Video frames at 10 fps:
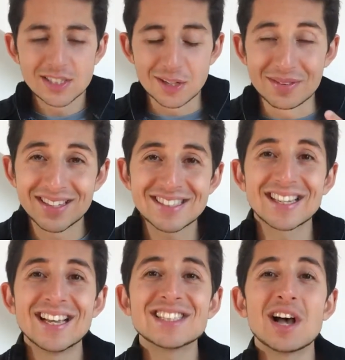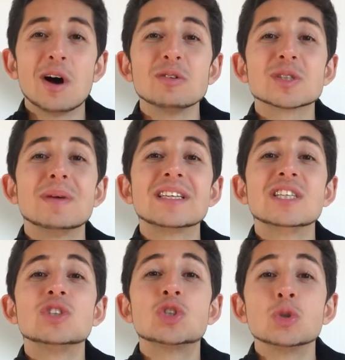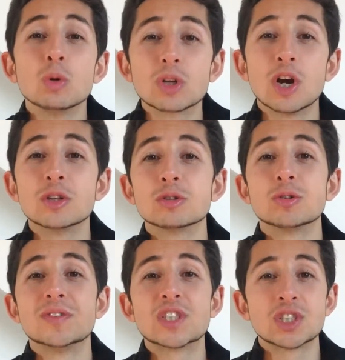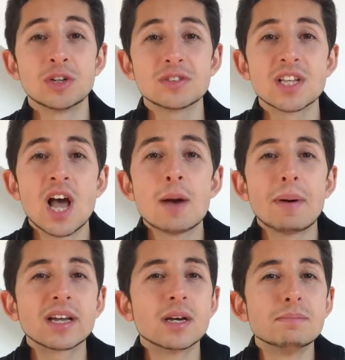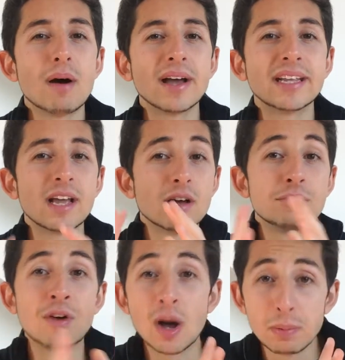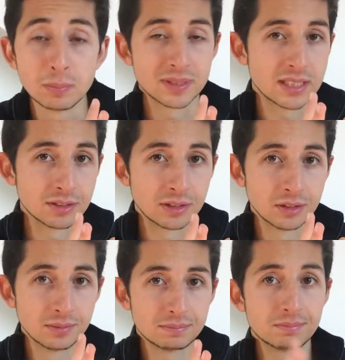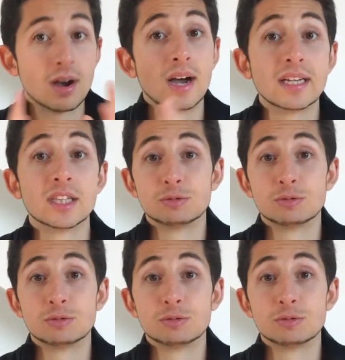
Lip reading: So in this case, I was making dual coded revision notes by combining verbal material, i.e.